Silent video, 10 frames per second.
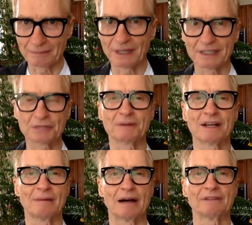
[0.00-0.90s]
but it does
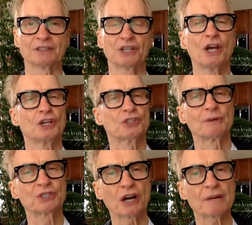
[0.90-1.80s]
become obvious. So we
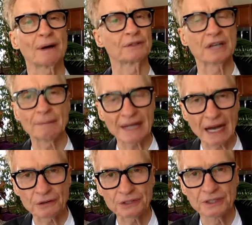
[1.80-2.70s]
talk about coming
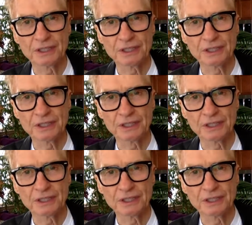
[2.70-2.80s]
out.